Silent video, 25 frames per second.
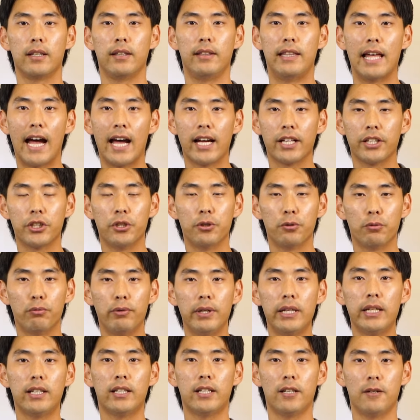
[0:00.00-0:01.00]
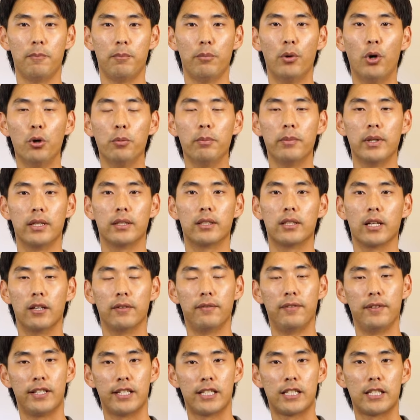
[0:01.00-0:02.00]
That eureka moment
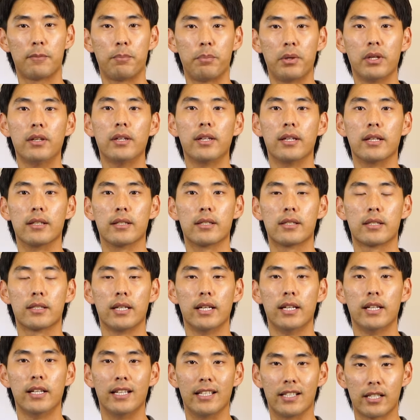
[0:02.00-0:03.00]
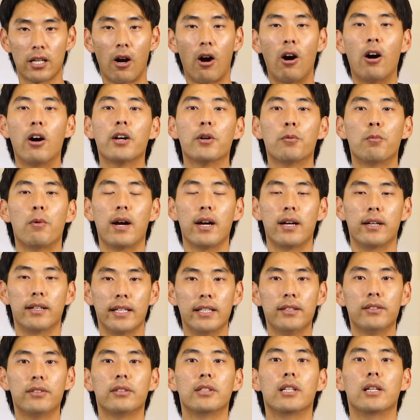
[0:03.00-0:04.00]
of experience is hardwired
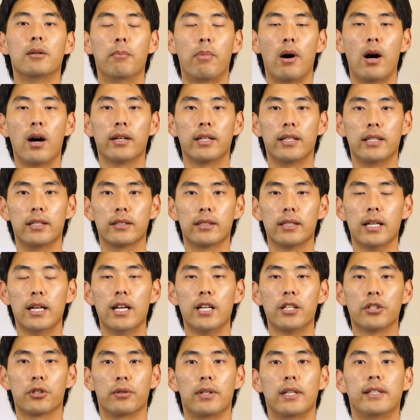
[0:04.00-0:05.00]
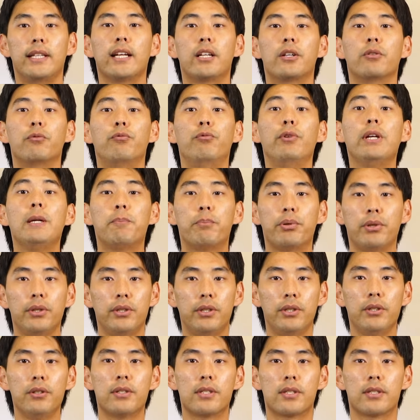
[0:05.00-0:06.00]
into their bodies so that they could
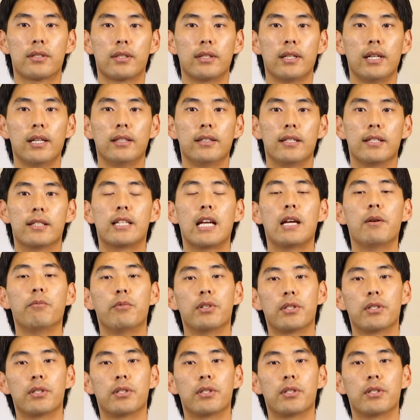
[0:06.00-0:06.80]
reproduce the same